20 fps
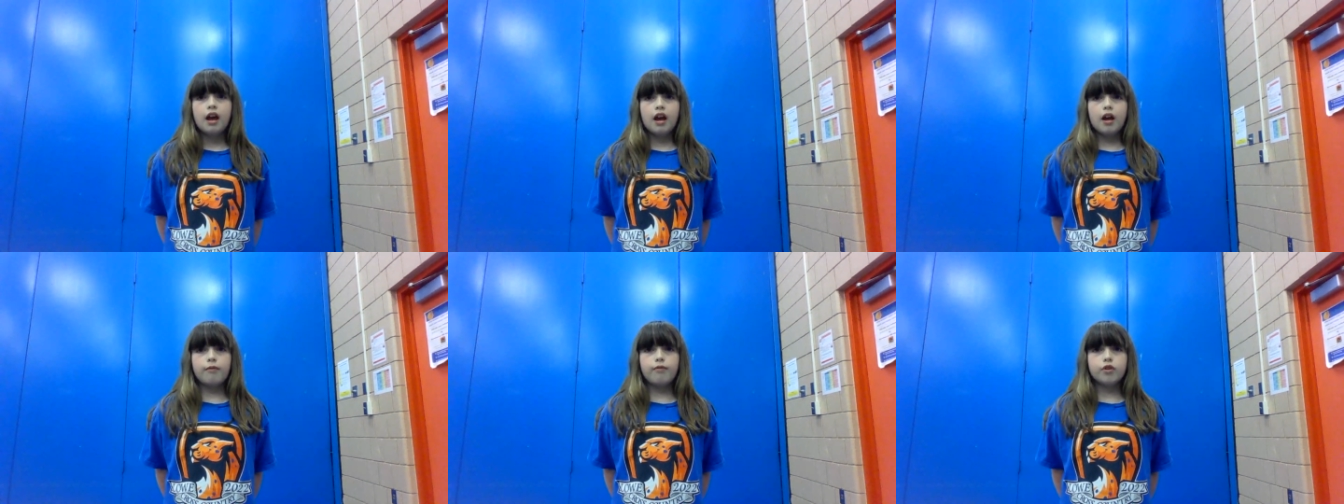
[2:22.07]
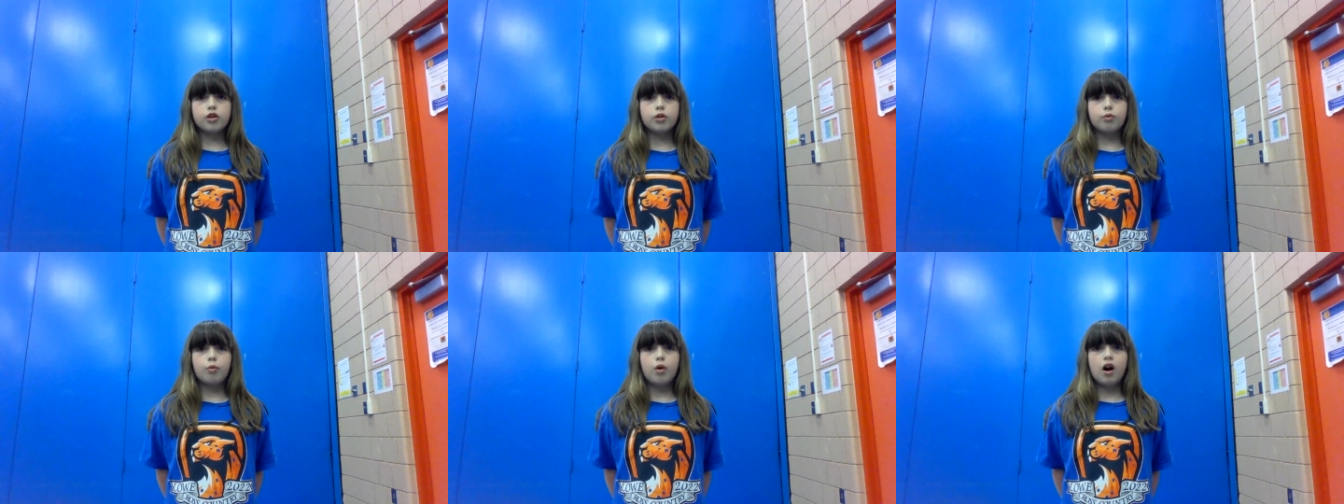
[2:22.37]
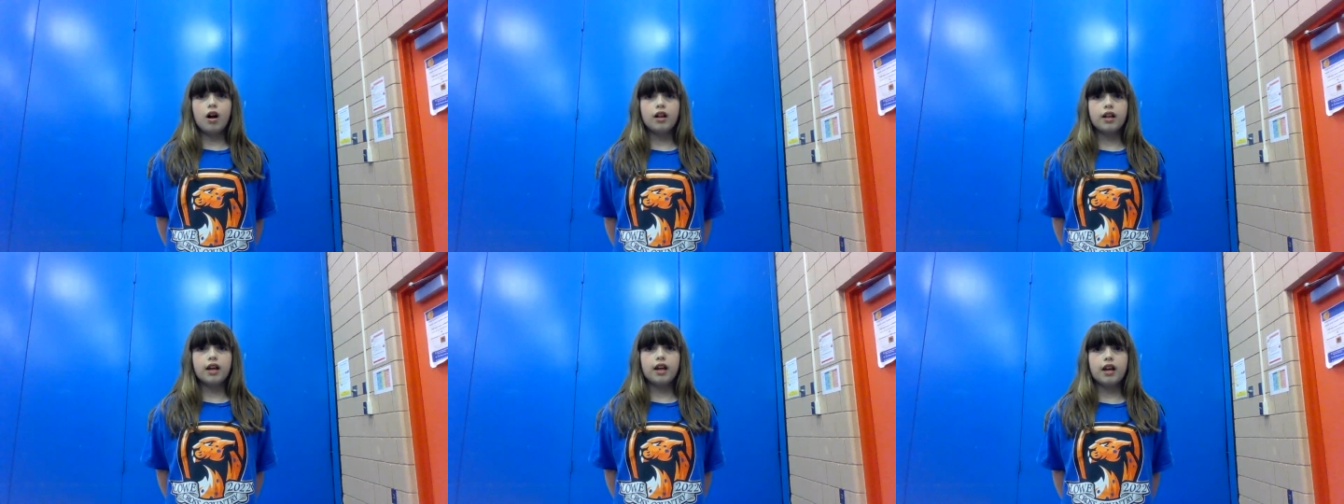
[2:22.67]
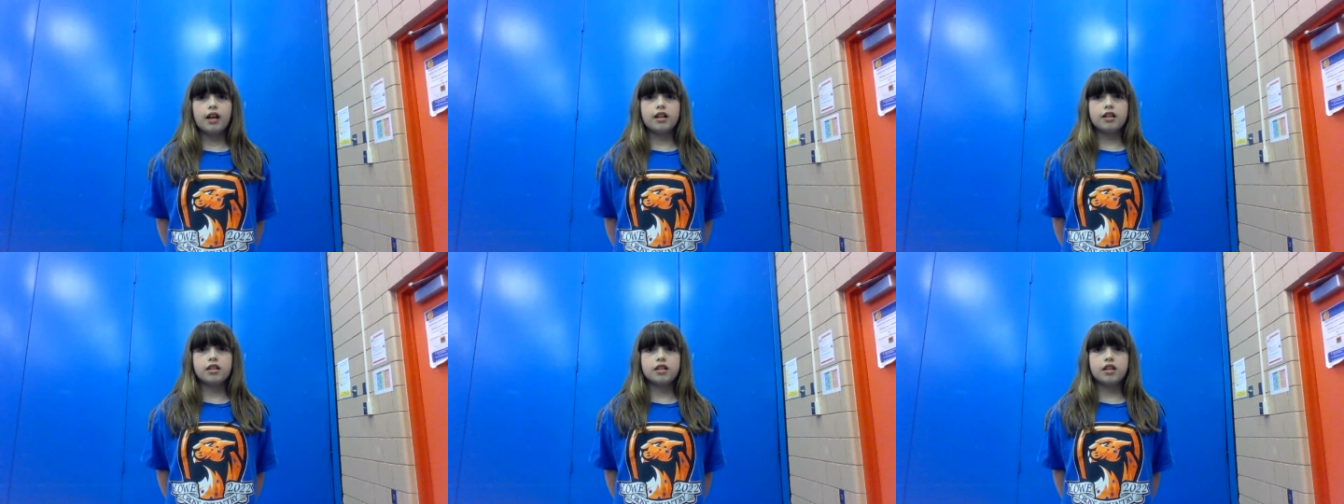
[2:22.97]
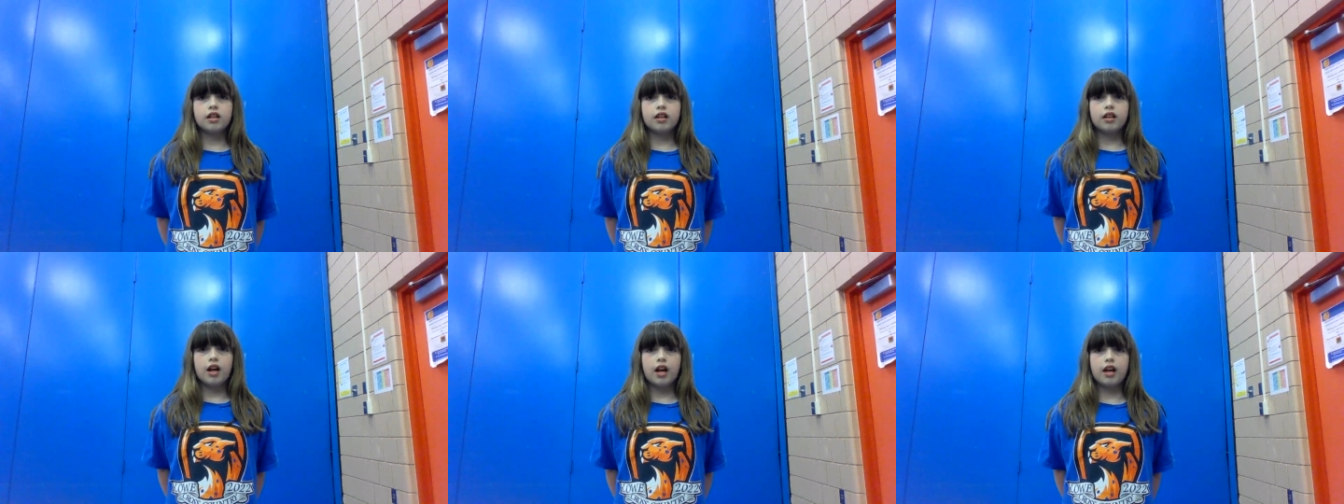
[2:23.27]
And for Diwali, it is
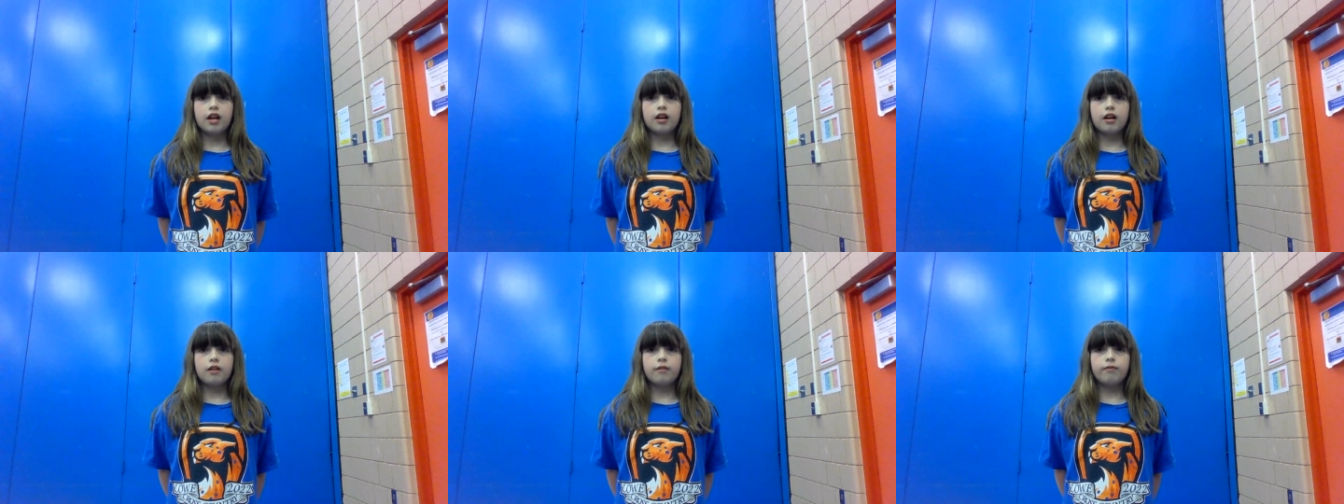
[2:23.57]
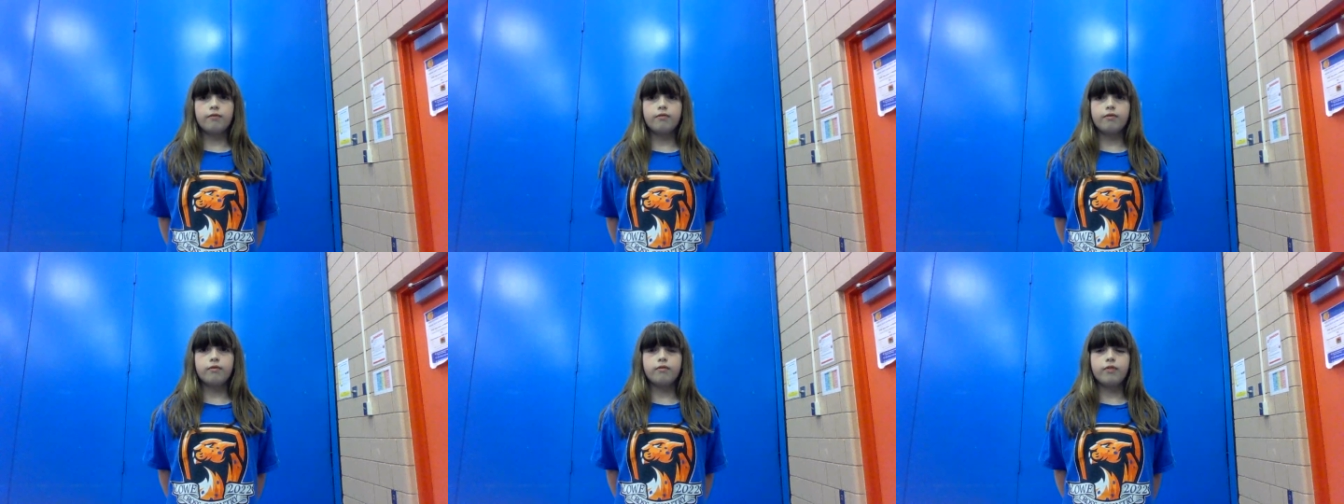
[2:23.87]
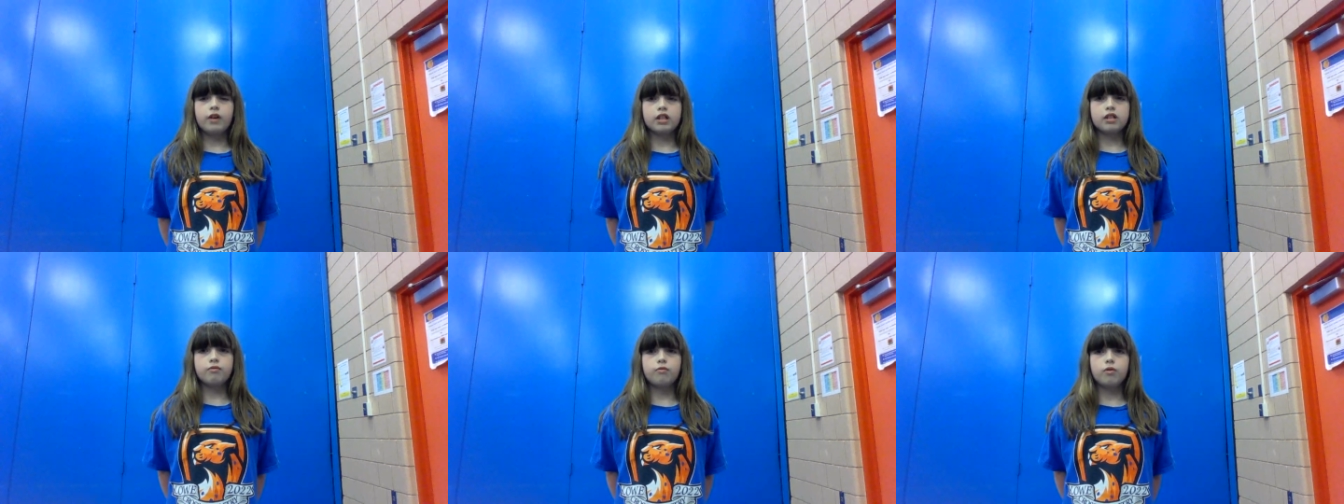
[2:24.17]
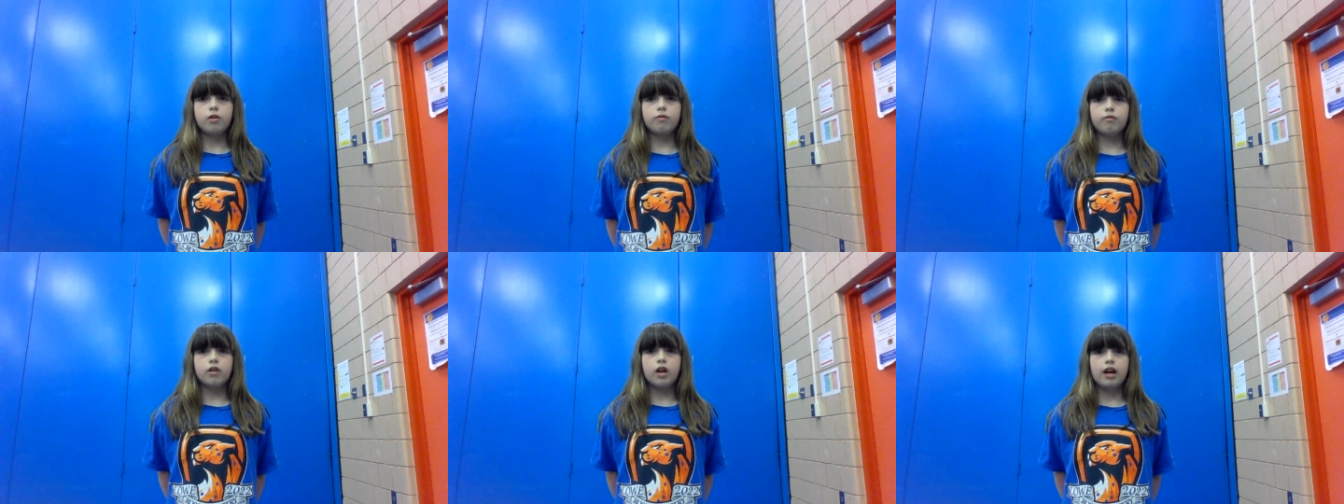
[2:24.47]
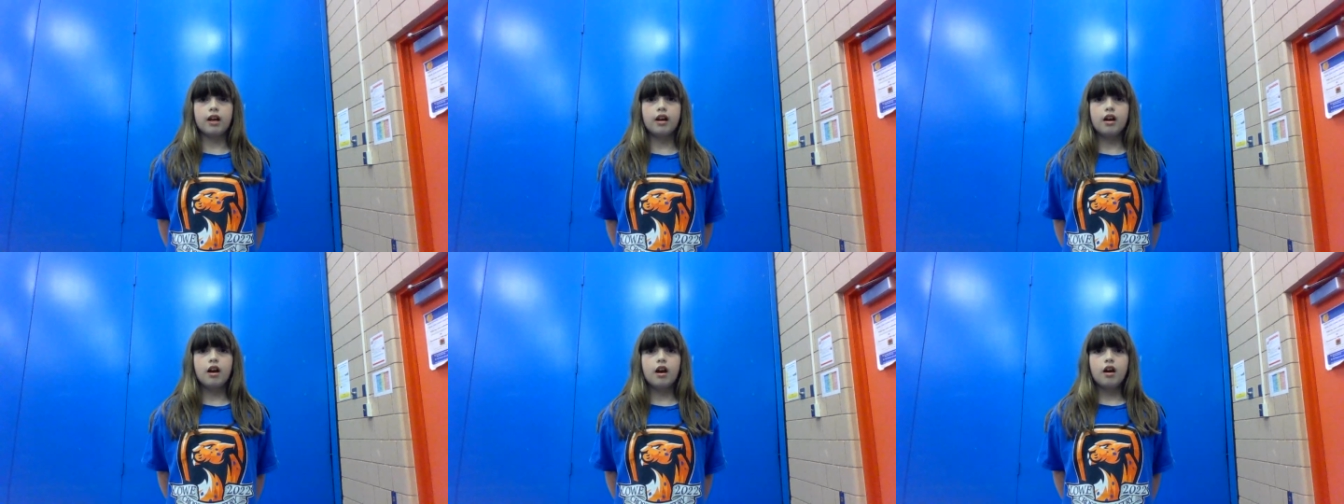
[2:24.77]
the light of festival of
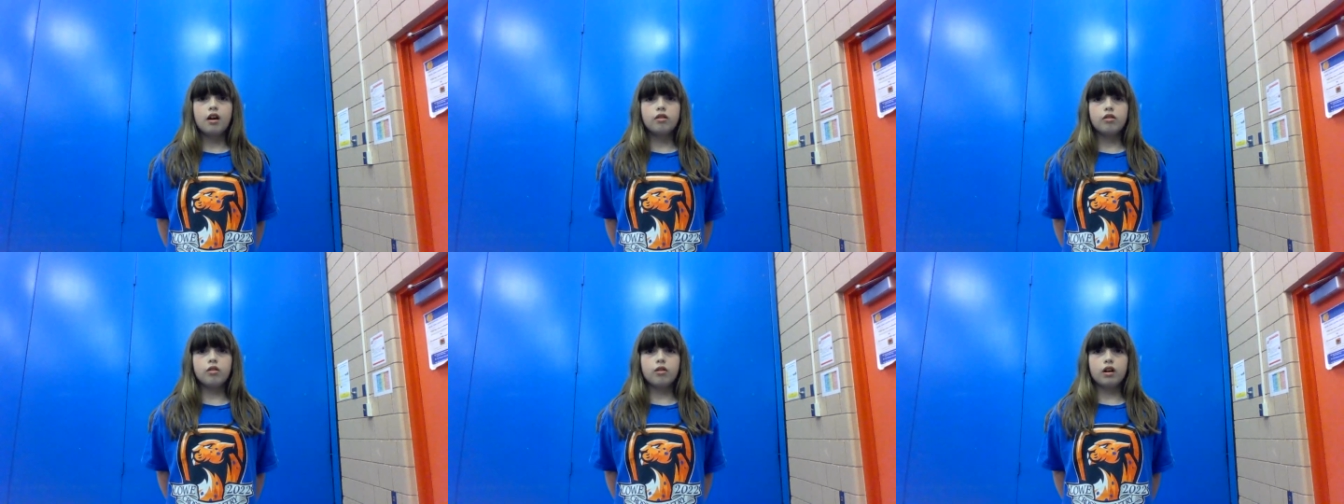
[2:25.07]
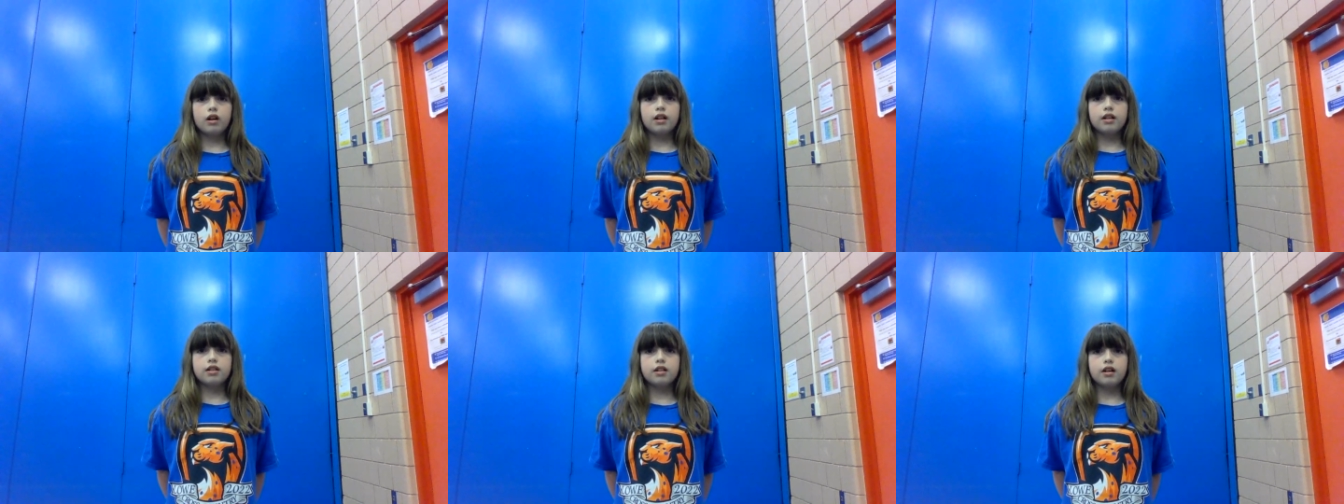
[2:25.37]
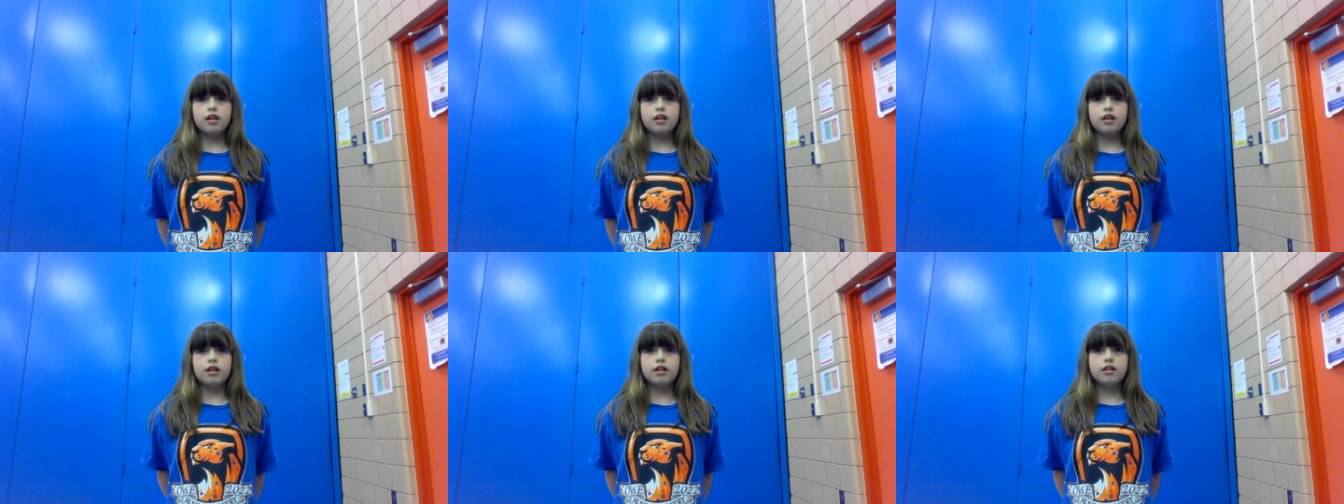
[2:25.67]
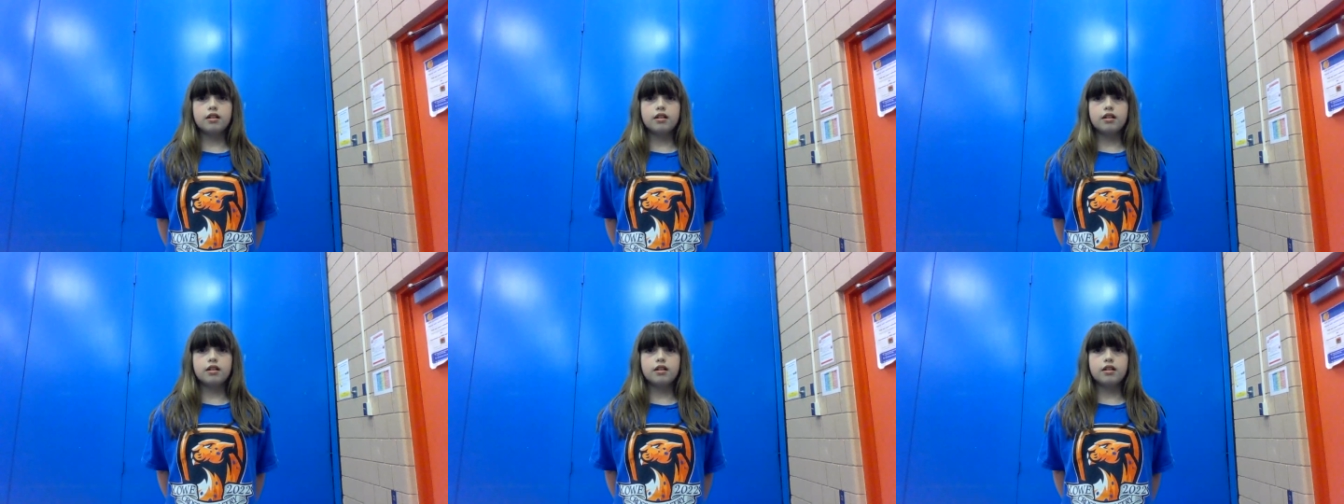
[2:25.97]
light. There is a,